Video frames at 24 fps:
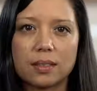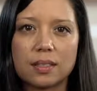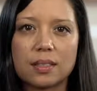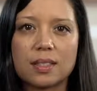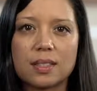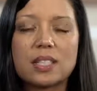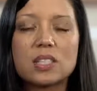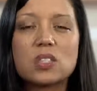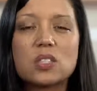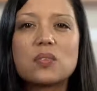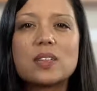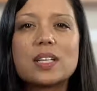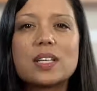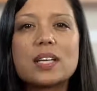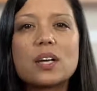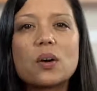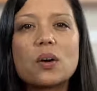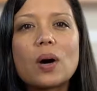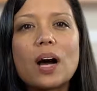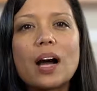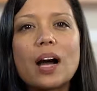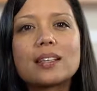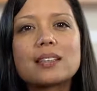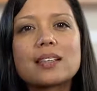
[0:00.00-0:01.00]
This
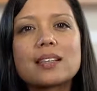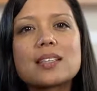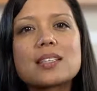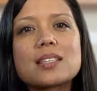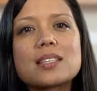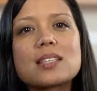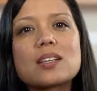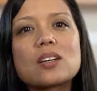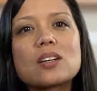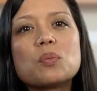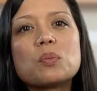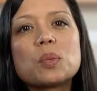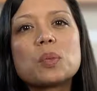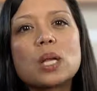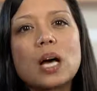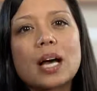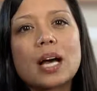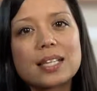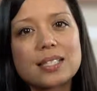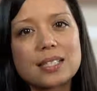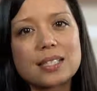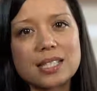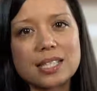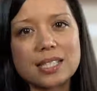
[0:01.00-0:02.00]
video highlights the
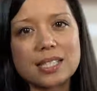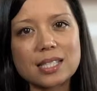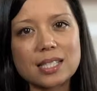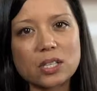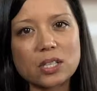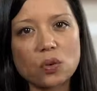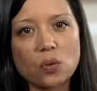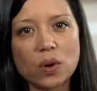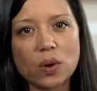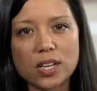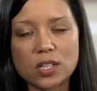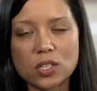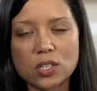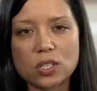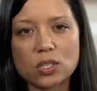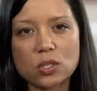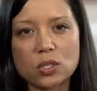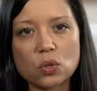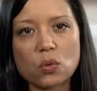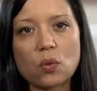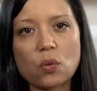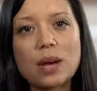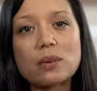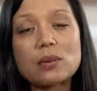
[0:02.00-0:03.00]
compliance
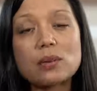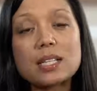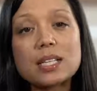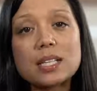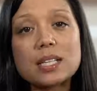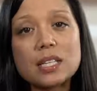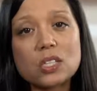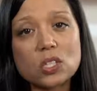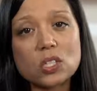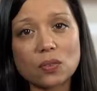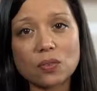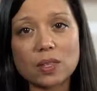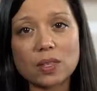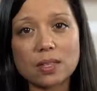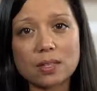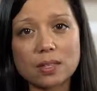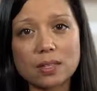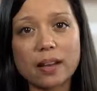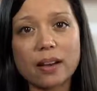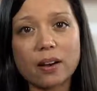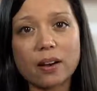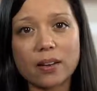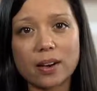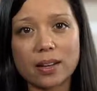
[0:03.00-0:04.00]
considerations around each of these
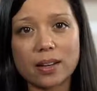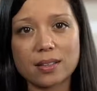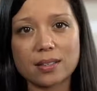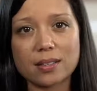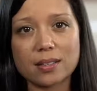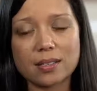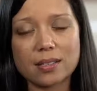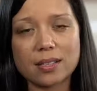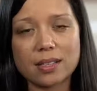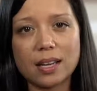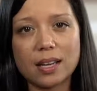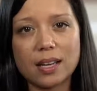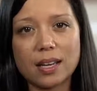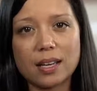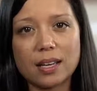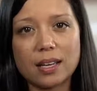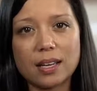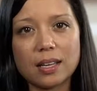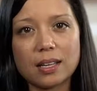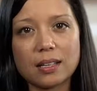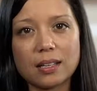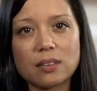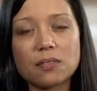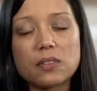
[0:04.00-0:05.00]
areas.
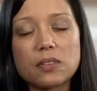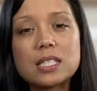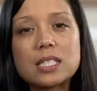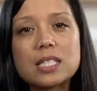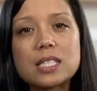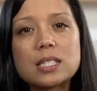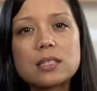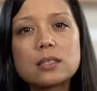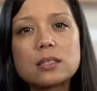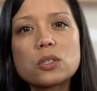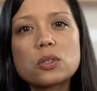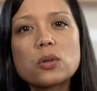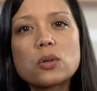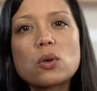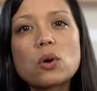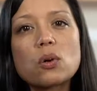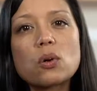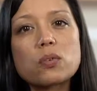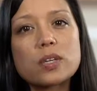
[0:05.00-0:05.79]
If a dealer or